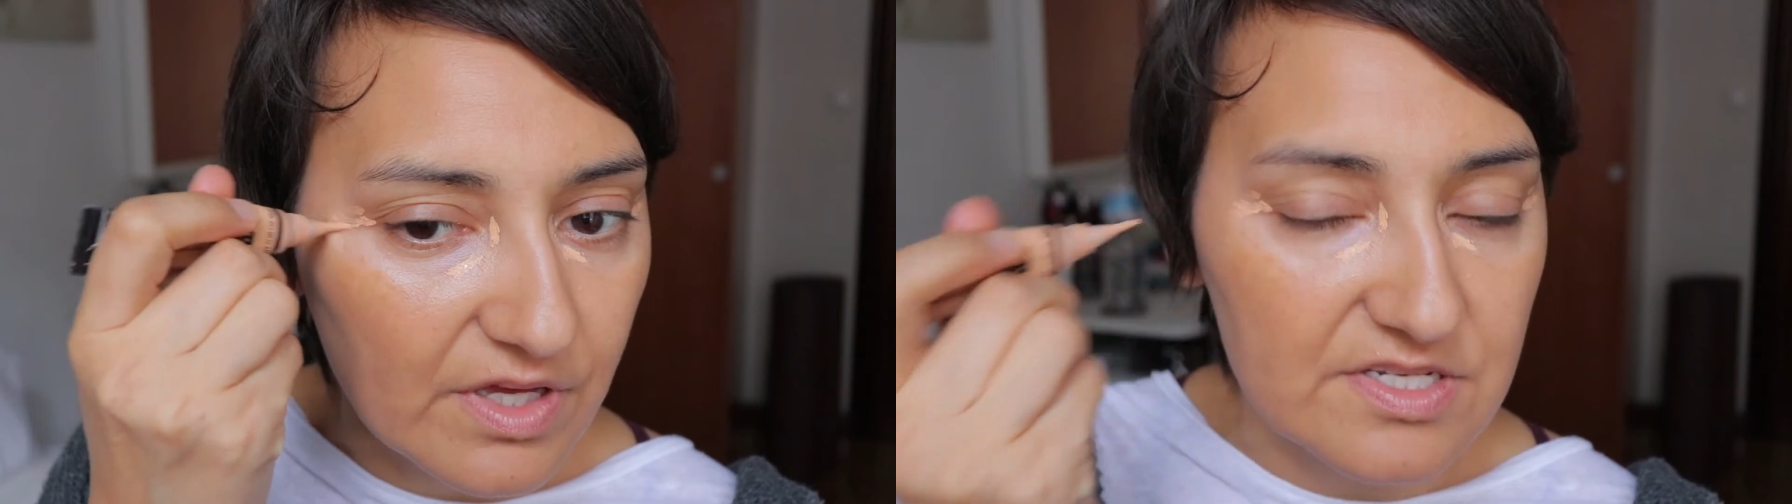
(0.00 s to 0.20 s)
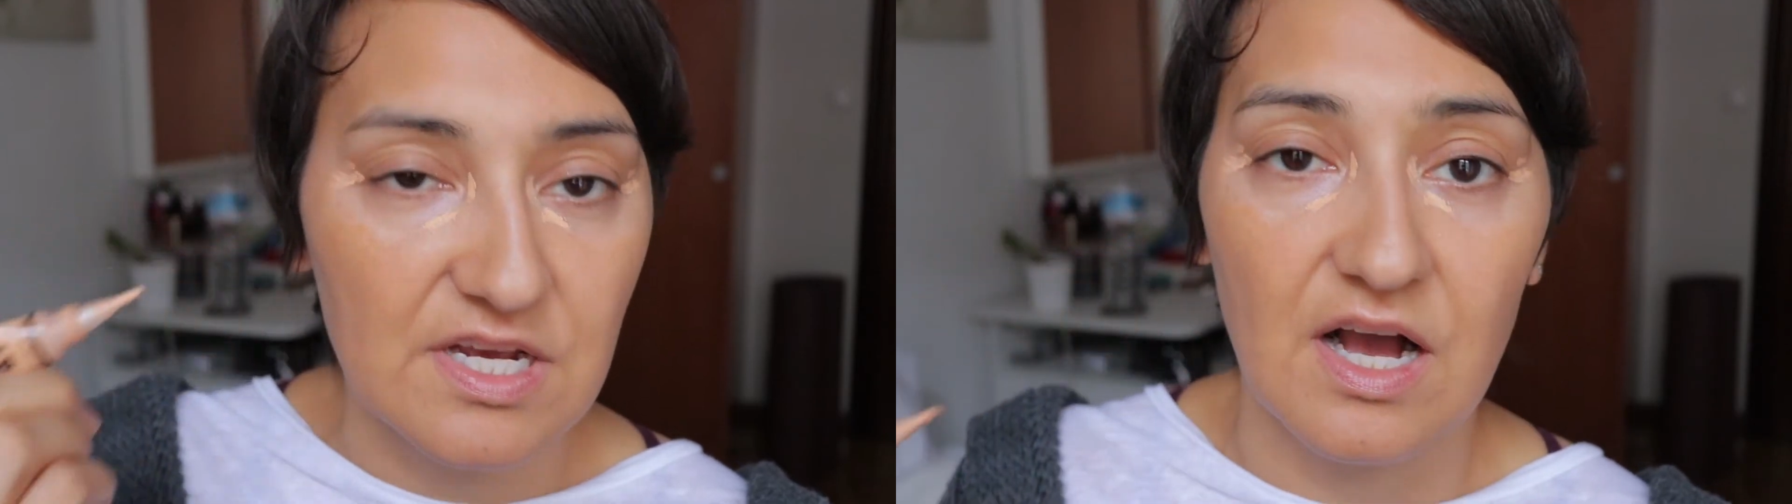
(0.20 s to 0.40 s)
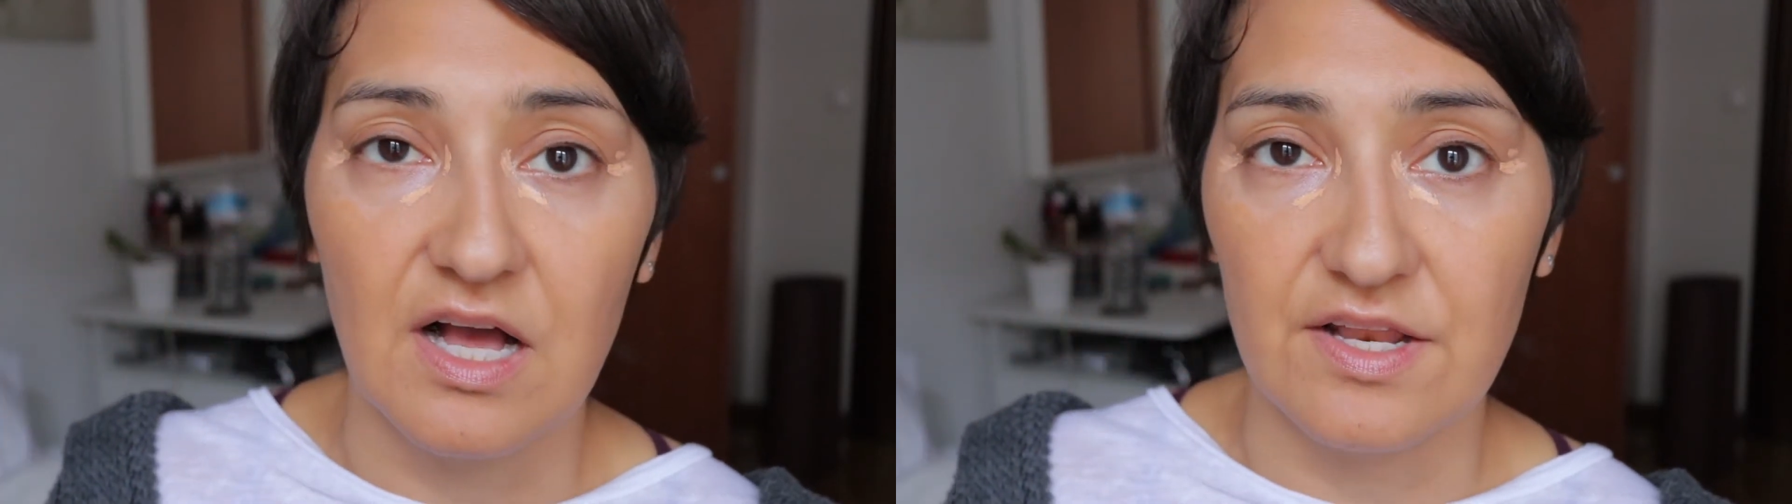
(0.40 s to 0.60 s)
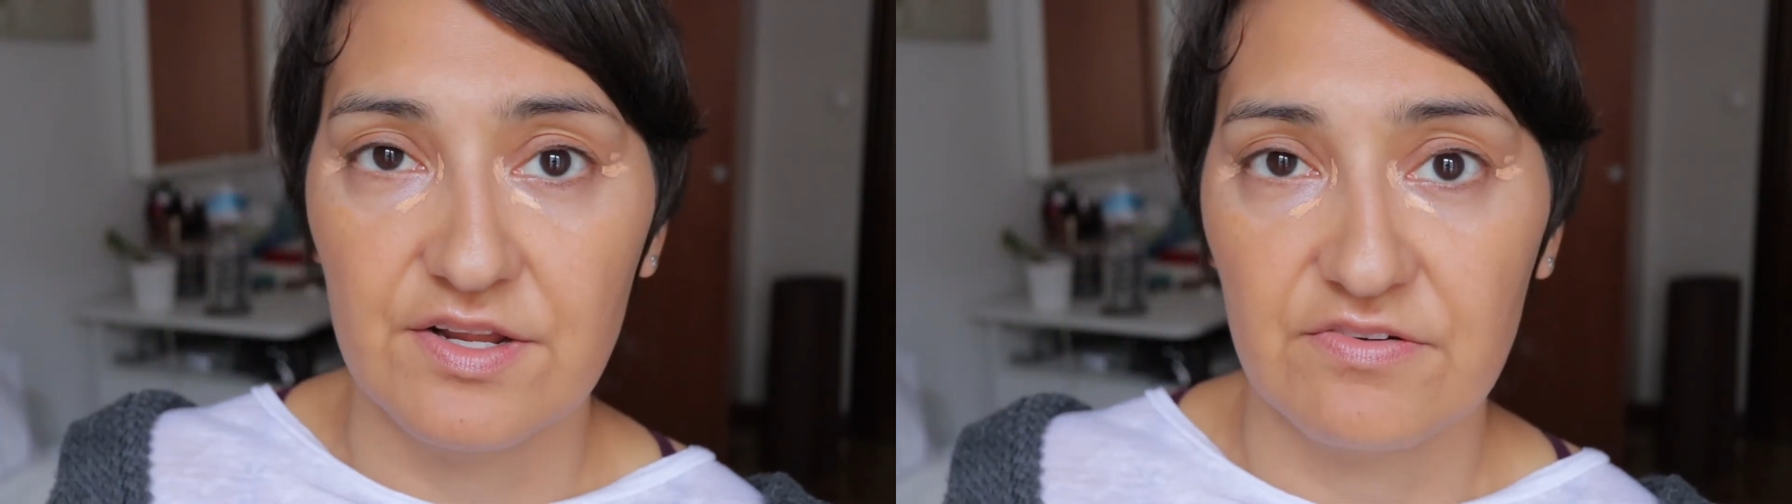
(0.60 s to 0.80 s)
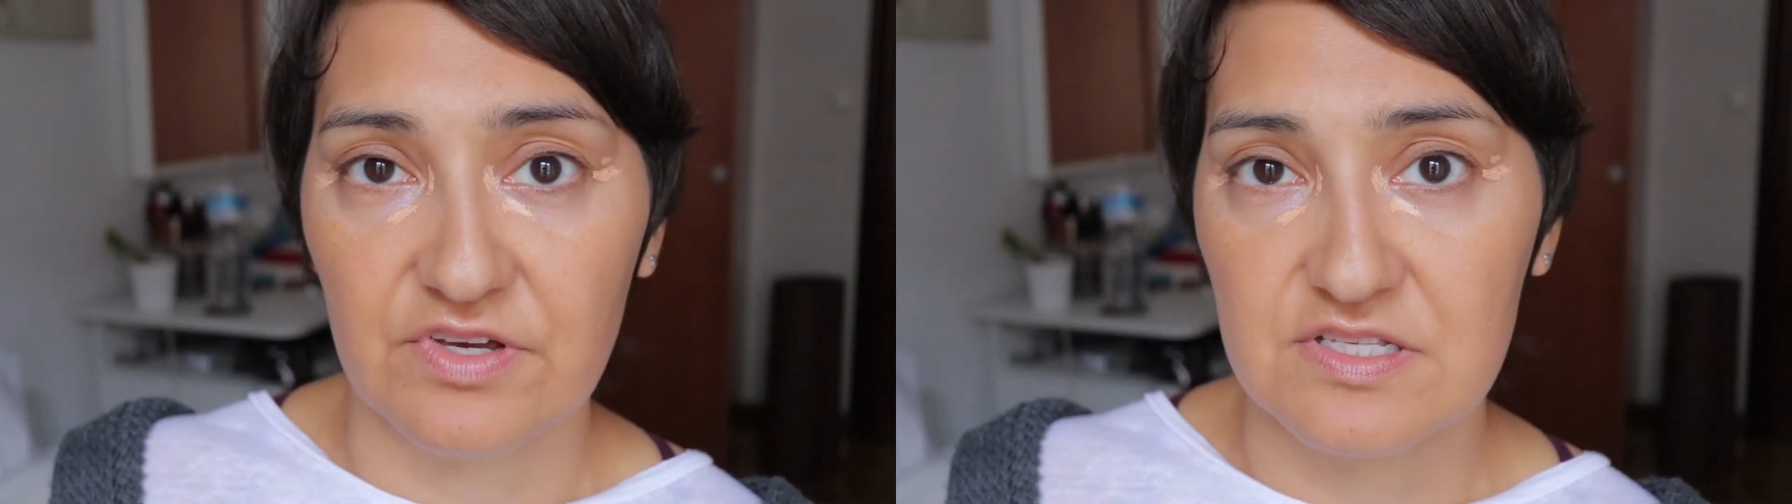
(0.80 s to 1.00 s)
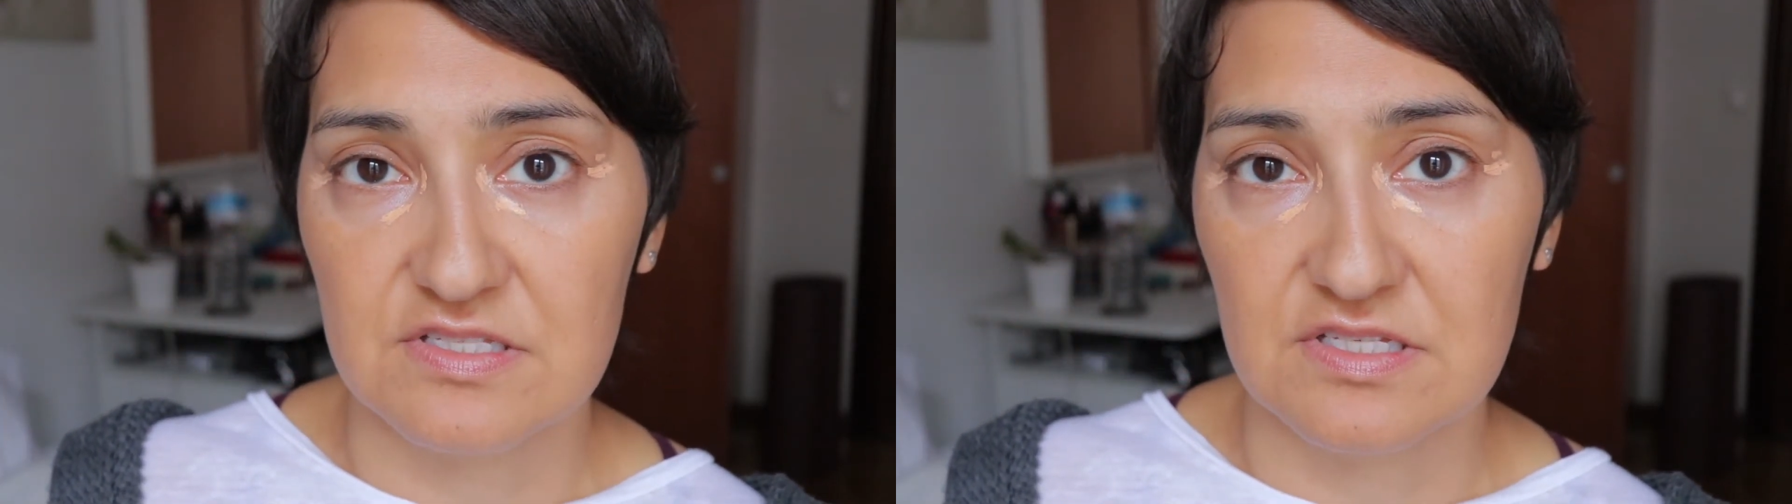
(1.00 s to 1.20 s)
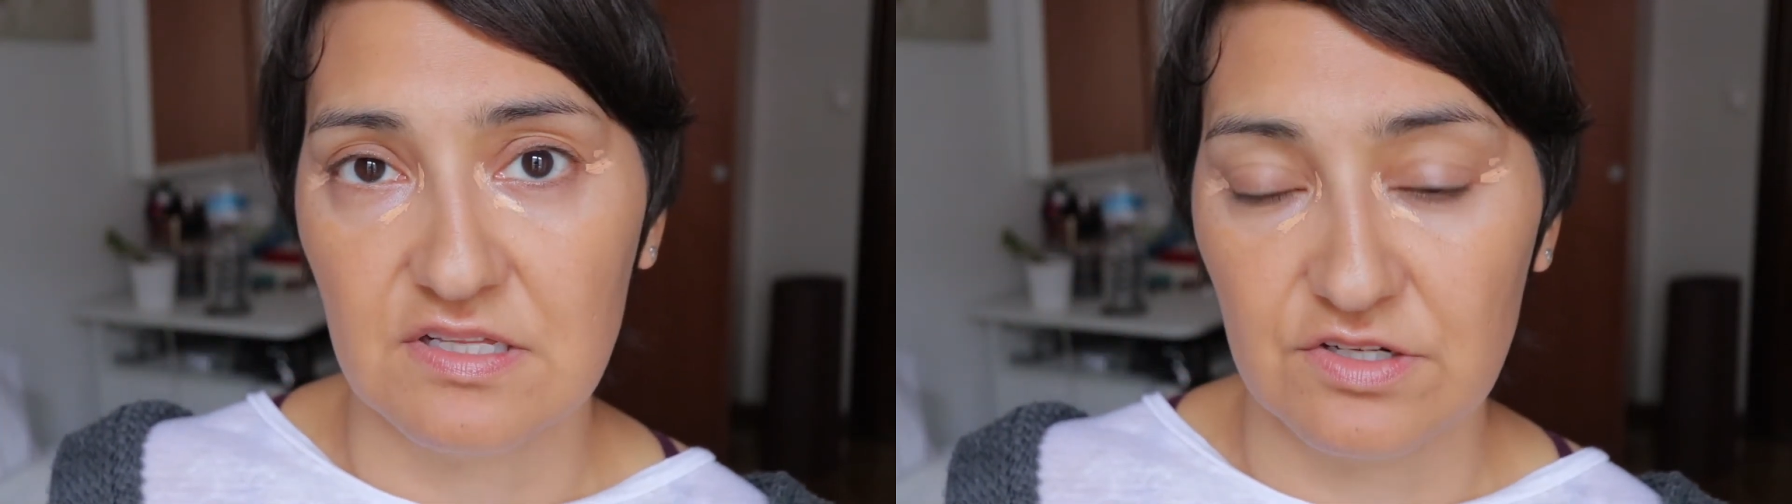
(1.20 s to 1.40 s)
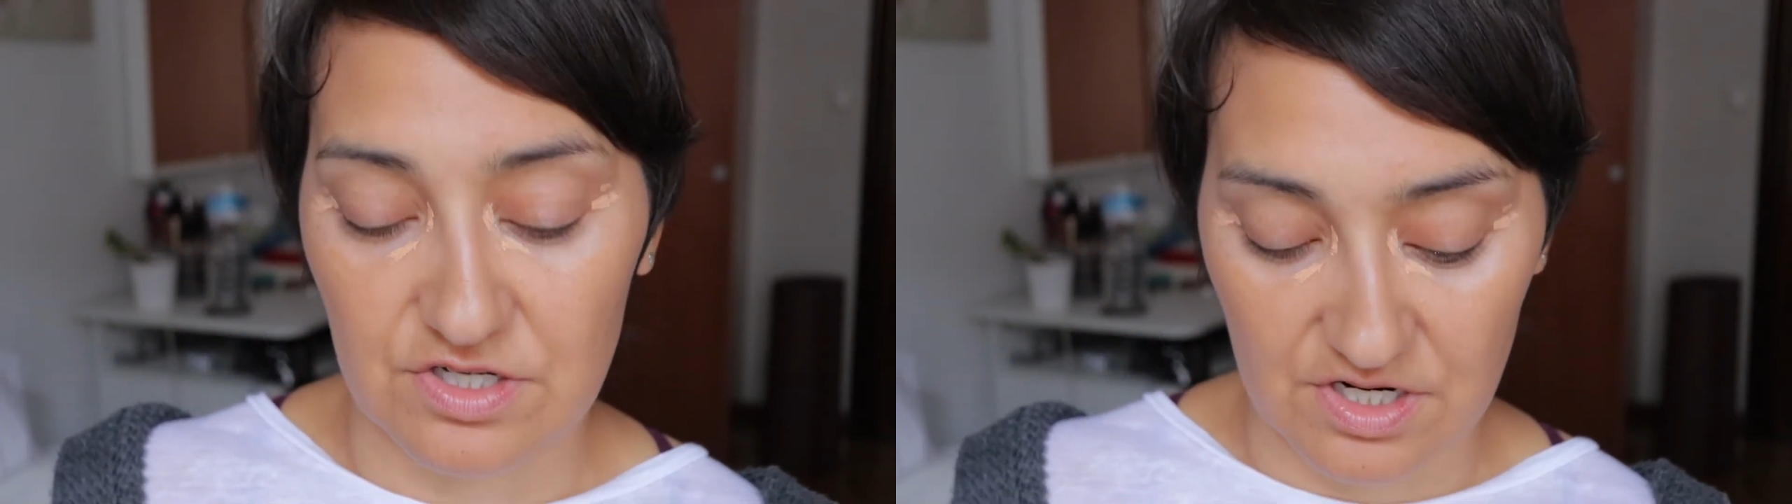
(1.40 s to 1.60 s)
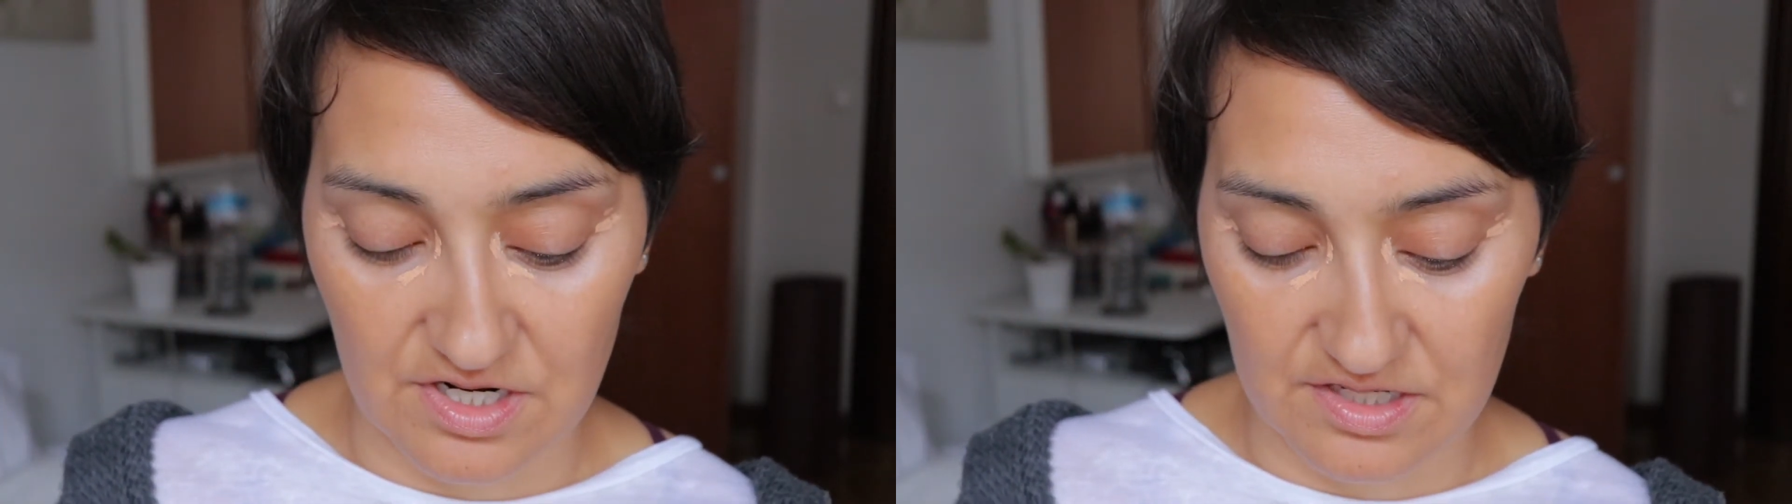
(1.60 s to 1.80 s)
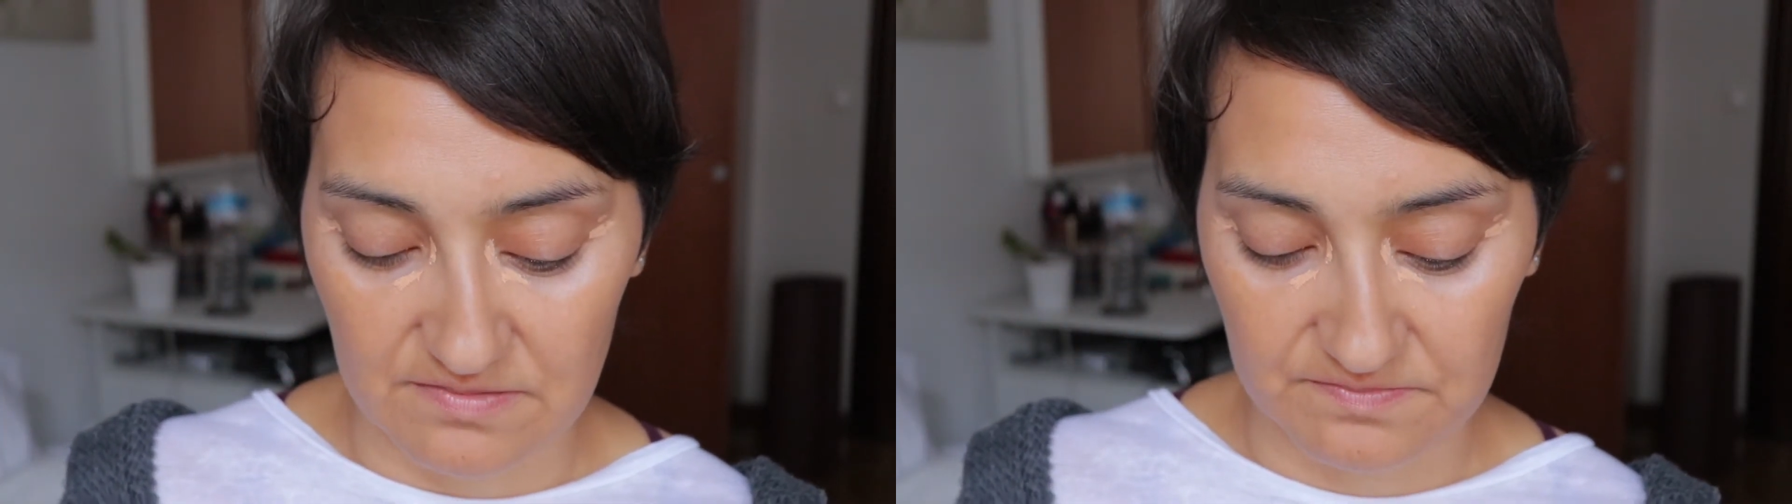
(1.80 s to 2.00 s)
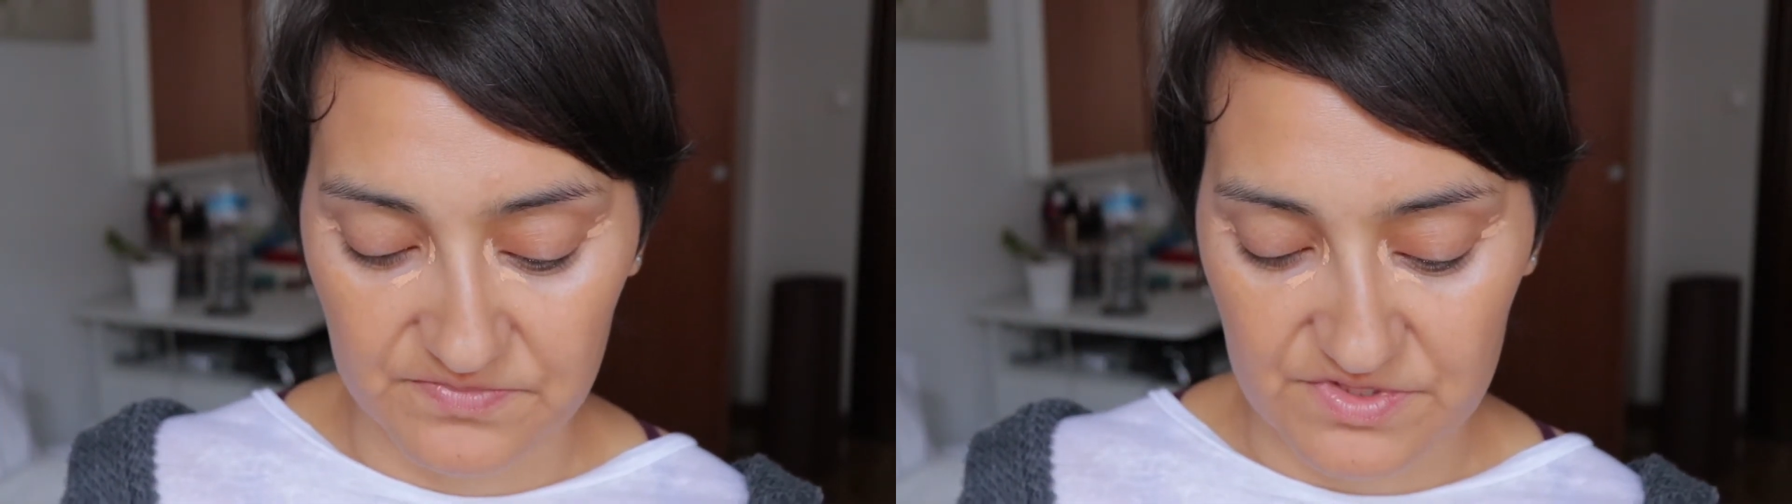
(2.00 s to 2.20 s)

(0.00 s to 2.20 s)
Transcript: a ton of concealer on.